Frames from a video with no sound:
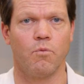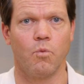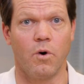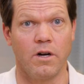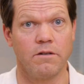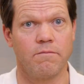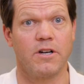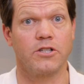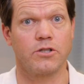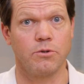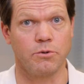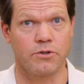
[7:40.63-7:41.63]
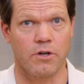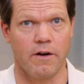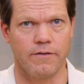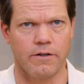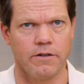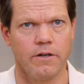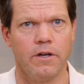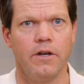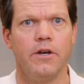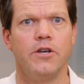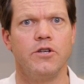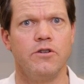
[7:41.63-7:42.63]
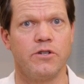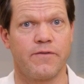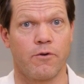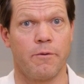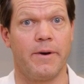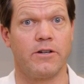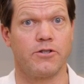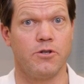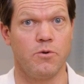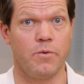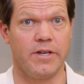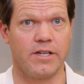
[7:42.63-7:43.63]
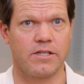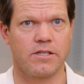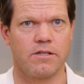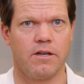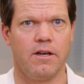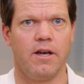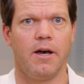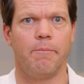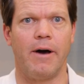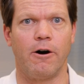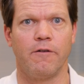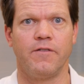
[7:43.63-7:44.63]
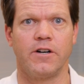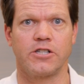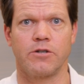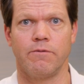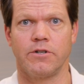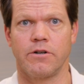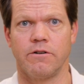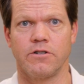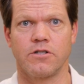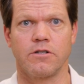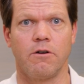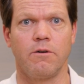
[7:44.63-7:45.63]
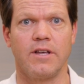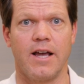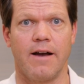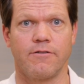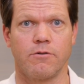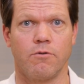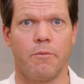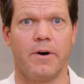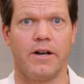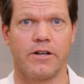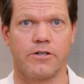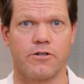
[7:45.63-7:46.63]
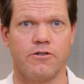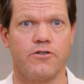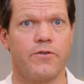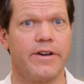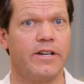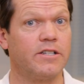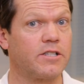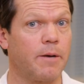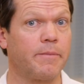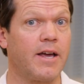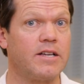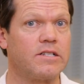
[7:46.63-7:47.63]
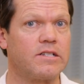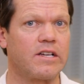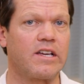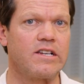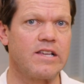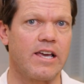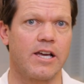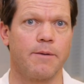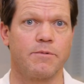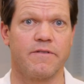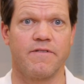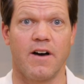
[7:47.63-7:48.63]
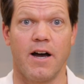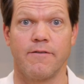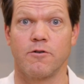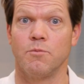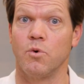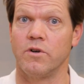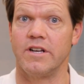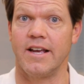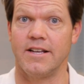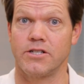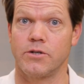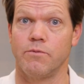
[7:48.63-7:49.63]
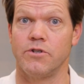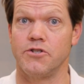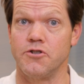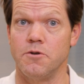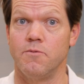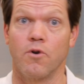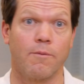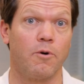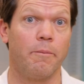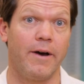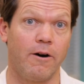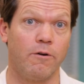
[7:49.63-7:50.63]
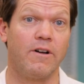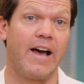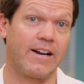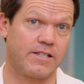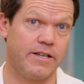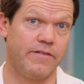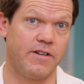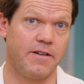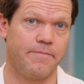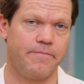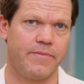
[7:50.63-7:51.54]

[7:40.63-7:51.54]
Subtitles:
1, a stool softener, used for about 2 weeks. Bowel function returns slowly after robotic surgery, and in some cases it can take up to 5 or more days to resume normal bowel activity.